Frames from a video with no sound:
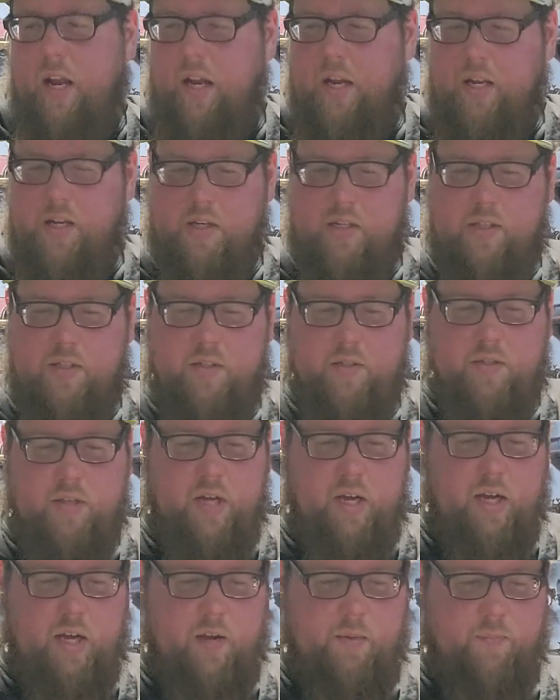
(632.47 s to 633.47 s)
it,
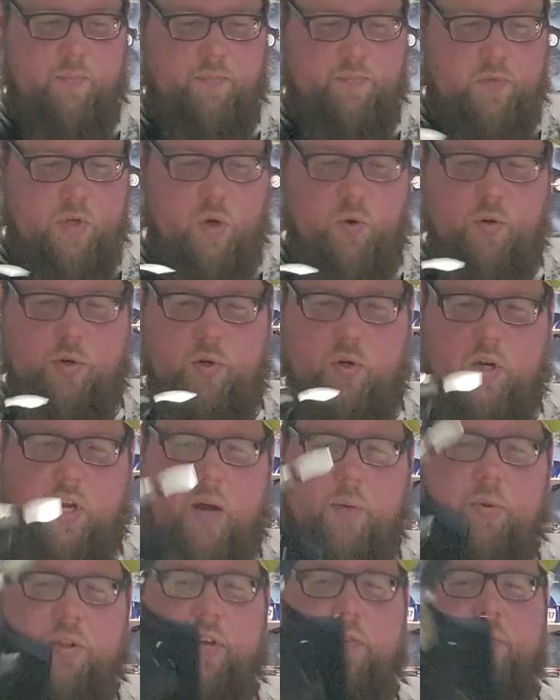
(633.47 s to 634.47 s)
going to a
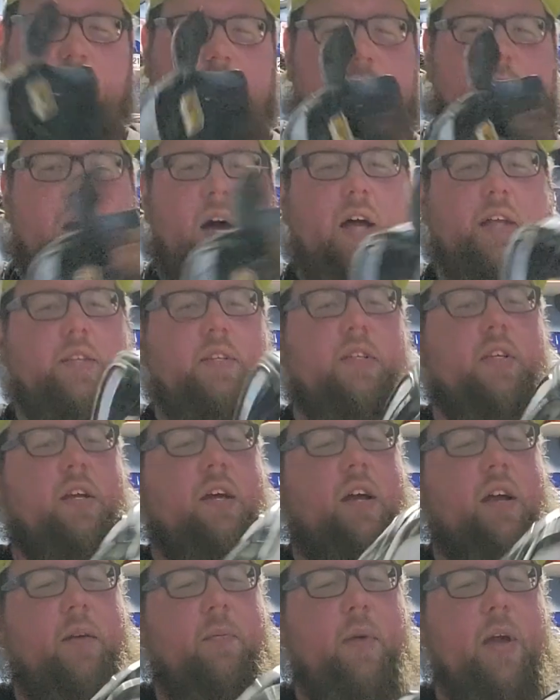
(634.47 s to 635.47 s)
couple different spots,
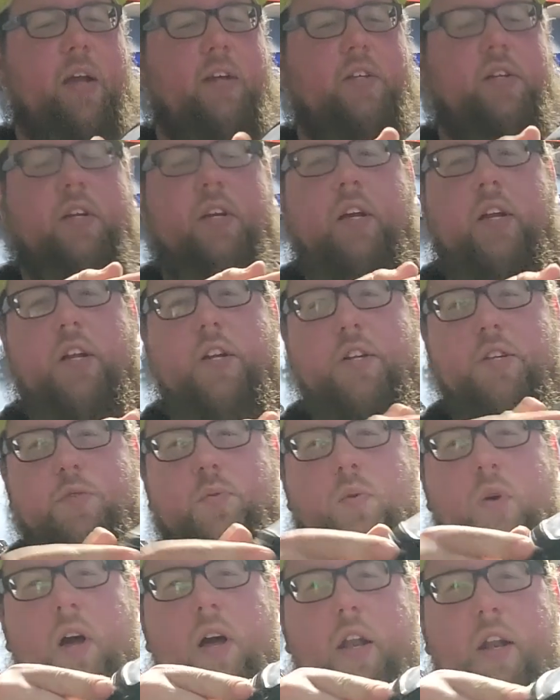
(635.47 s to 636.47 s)
I'm actually going to just
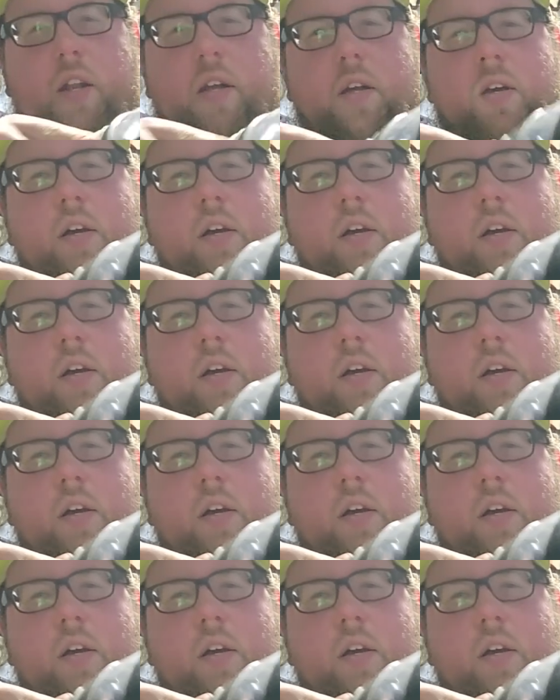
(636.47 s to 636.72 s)
run